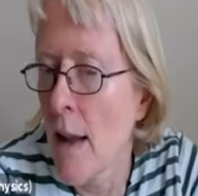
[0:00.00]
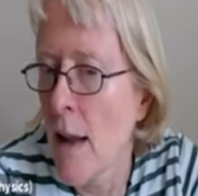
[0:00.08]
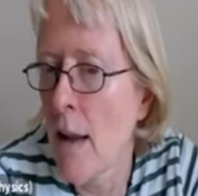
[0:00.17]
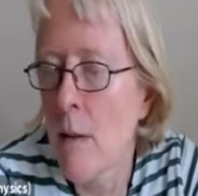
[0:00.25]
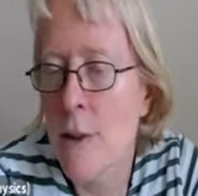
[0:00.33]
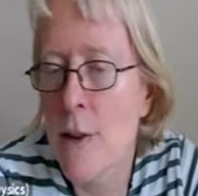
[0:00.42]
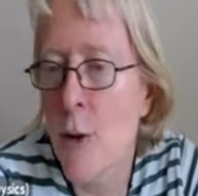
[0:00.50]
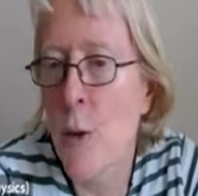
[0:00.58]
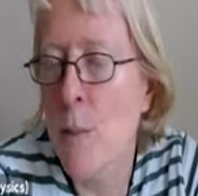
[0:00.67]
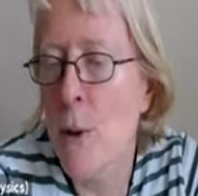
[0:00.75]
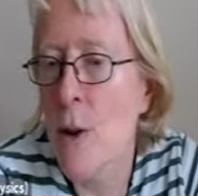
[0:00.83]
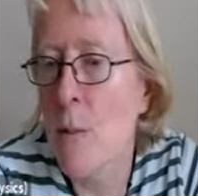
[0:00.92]
are
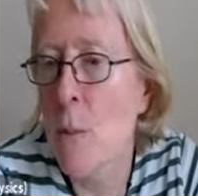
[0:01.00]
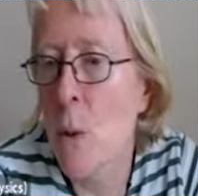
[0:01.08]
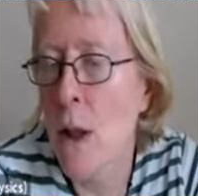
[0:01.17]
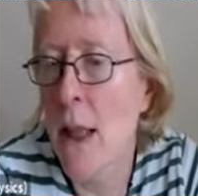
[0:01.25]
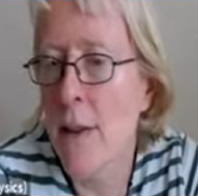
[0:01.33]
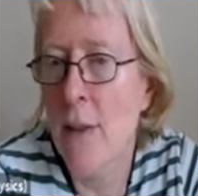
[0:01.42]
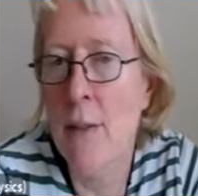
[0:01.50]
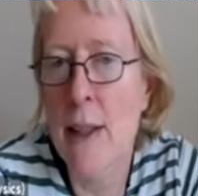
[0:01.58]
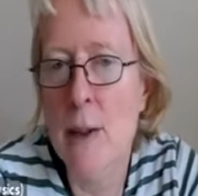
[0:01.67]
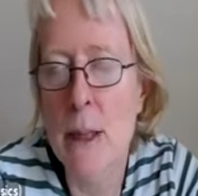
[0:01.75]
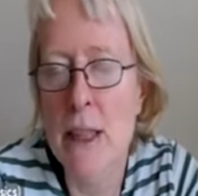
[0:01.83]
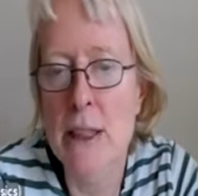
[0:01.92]
distributed more like the
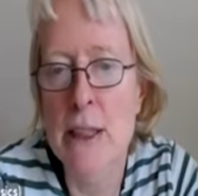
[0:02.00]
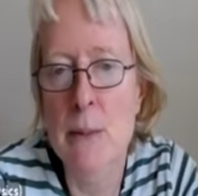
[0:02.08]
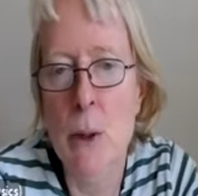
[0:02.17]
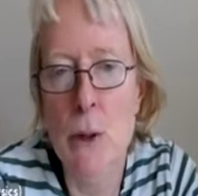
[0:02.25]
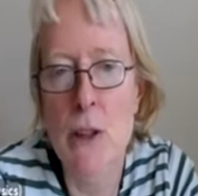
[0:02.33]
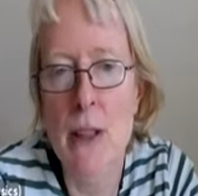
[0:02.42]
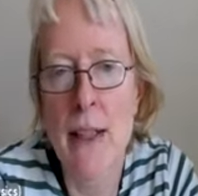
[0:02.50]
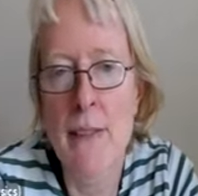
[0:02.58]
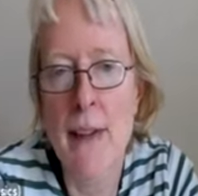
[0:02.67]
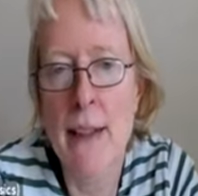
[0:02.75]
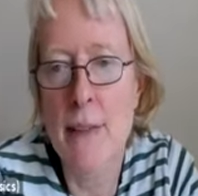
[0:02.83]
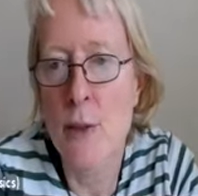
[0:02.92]
random energy model.
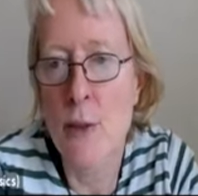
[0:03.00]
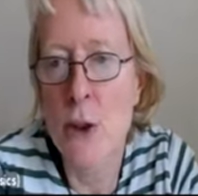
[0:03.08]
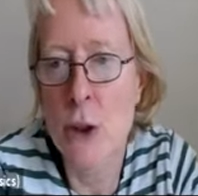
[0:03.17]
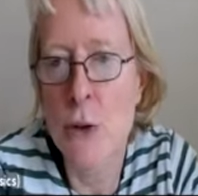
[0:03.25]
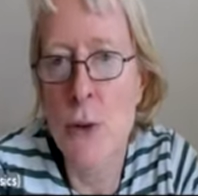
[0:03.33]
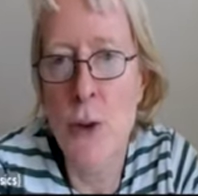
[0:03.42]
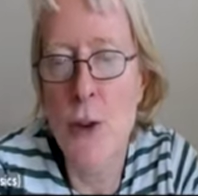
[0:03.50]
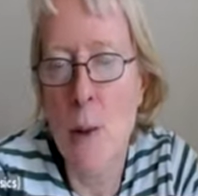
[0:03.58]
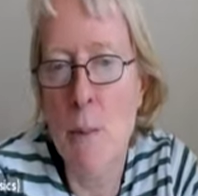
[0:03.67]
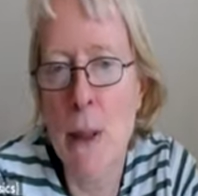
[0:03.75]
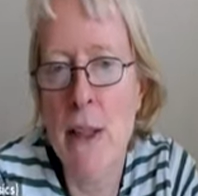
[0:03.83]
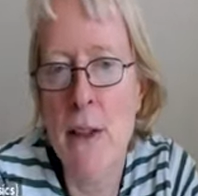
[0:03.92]
And that shoots it
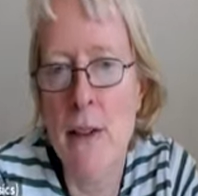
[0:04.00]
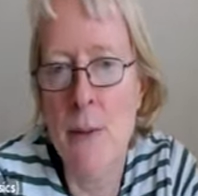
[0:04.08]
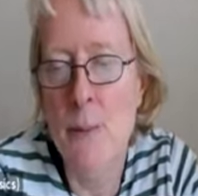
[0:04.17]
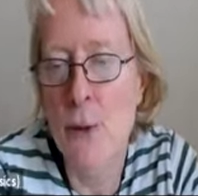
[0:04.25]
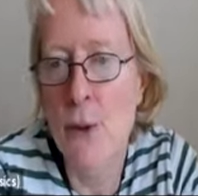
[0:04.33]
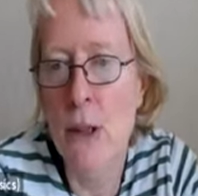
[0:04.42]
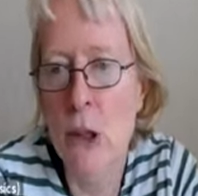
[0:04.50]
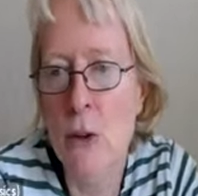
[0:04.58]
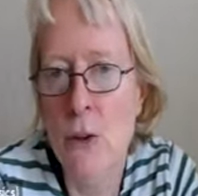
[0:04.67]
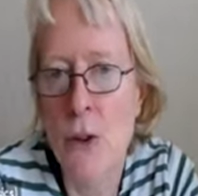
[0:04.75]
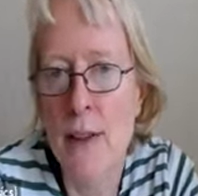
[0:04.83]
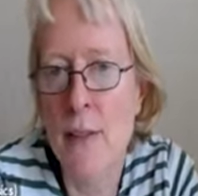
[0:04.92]
up here. So it
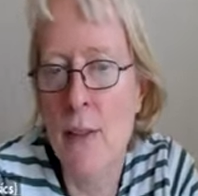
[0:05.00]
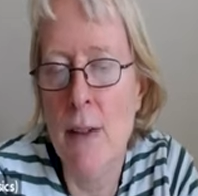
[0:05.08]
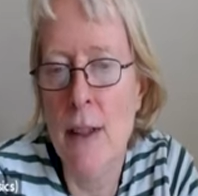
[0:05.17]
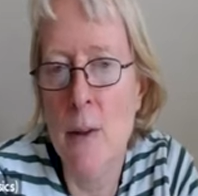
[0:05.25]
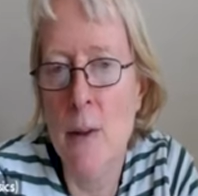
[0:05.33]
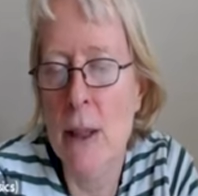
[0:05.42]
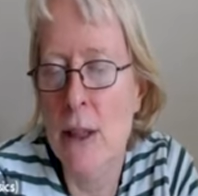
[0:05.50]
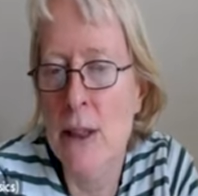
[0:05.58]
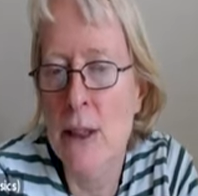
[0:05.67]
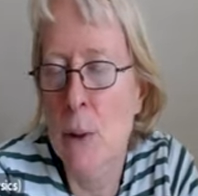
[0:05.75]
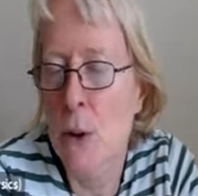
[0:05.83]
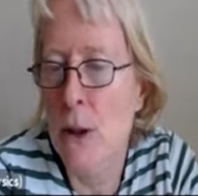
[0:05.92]
looks like the random
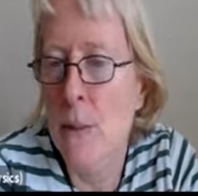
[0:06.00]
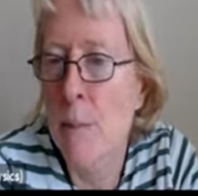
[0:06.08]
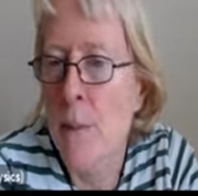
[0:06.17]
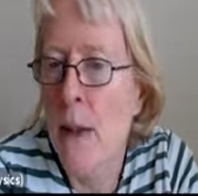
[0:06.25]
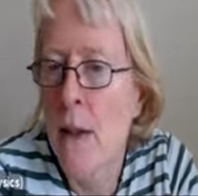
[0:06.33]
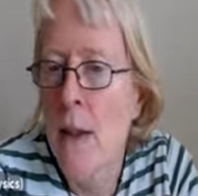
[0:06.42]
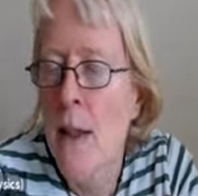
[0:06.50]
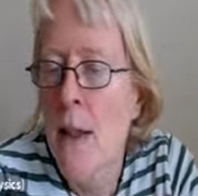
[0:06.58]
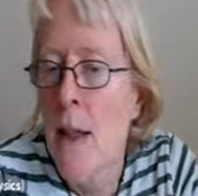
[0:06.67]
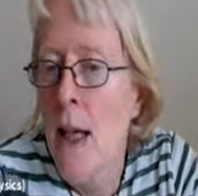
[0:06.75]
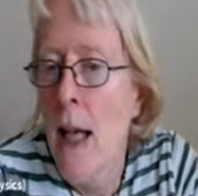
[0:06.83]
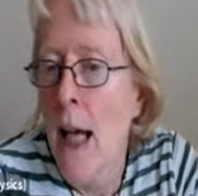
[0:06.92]
energy model.
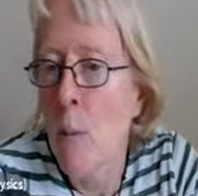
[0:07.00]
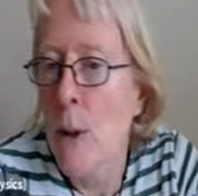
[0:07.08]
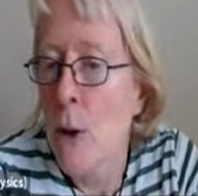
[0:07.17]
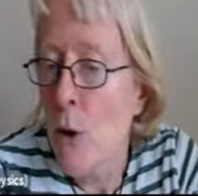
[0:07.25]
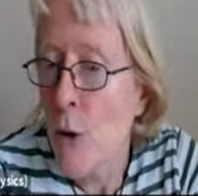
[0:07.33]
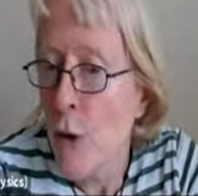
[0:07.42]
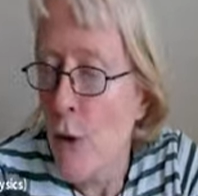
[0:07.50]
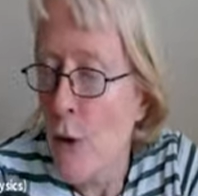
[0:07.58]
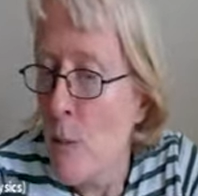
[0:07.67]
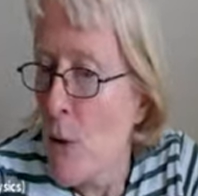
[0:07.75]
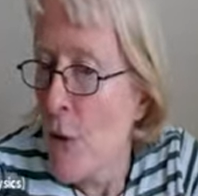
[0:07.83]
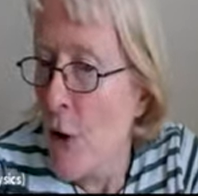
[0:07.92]
And we also
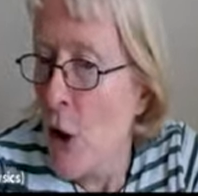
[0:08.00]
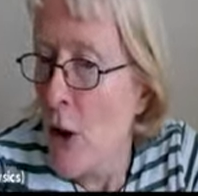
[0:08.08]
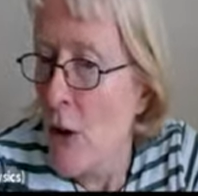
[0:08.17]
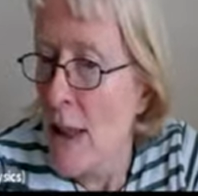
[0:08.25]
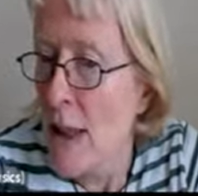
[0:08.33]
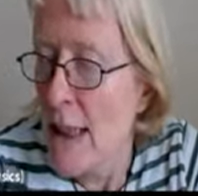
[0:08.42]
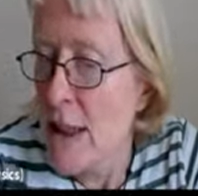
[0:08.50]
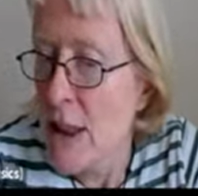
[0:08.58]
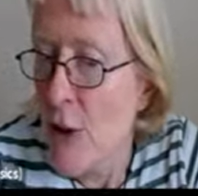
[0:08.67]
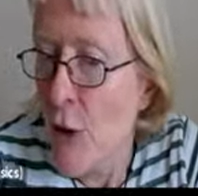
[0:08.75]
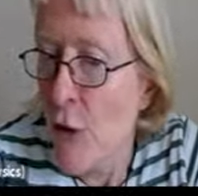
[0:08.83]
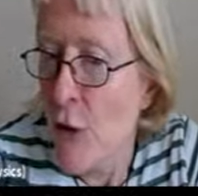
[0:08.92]
removed the
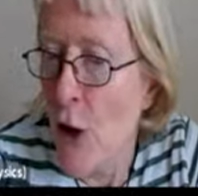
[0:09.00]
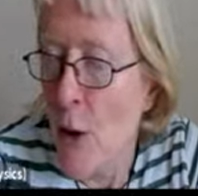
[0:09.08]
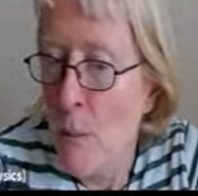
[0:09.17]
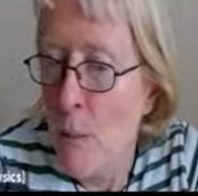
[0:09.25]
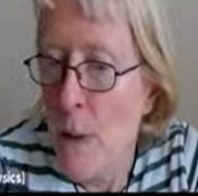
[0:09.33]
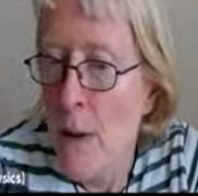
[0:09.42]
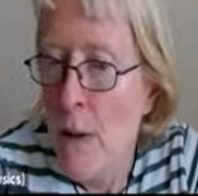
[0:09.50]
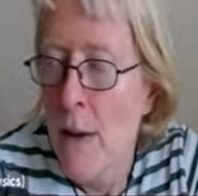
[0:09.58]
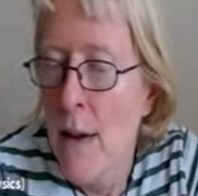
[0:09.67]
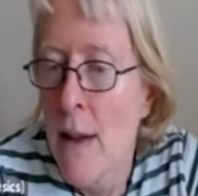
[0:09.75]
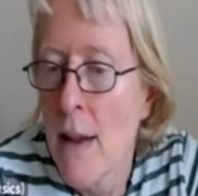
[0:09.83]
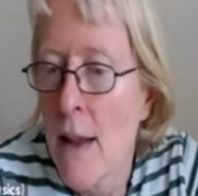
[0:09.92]
correlations from
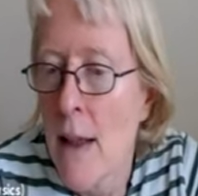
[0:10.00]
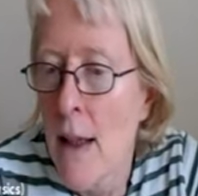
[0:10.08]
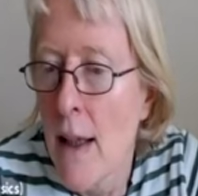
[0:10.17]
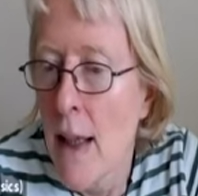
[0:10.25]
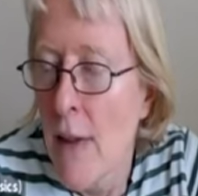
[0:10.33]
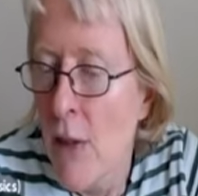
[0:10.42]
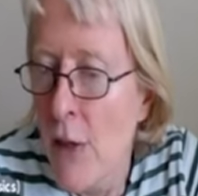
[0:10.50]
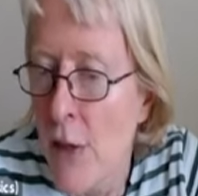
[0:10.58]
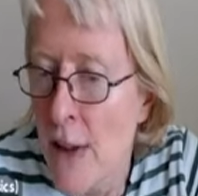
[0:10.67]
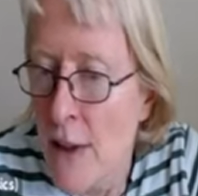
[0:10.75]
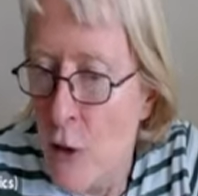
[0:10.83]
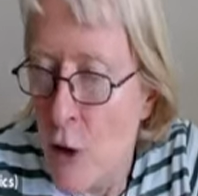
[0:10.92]
the